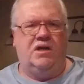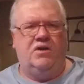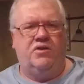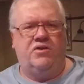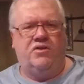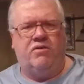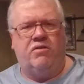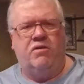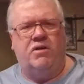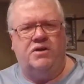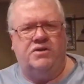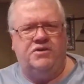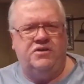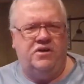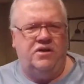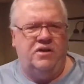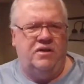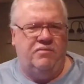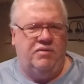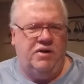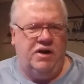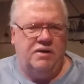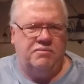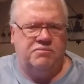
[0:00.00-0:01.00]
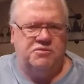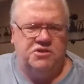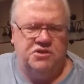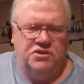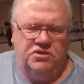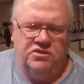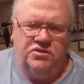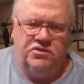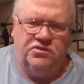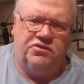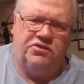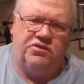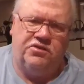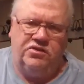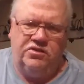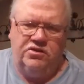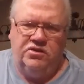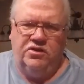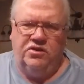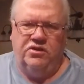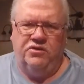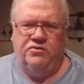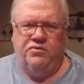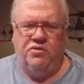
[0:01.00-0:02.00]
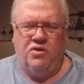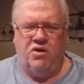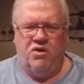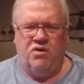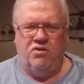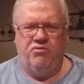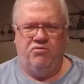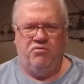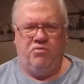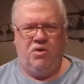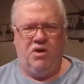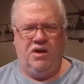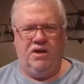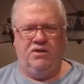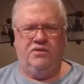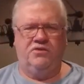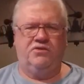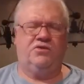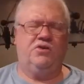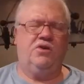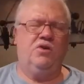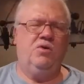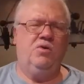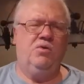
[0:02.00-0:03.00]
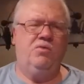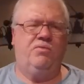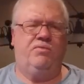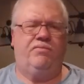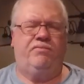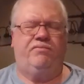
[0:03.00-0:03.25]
There are a ton of options as far as rods go.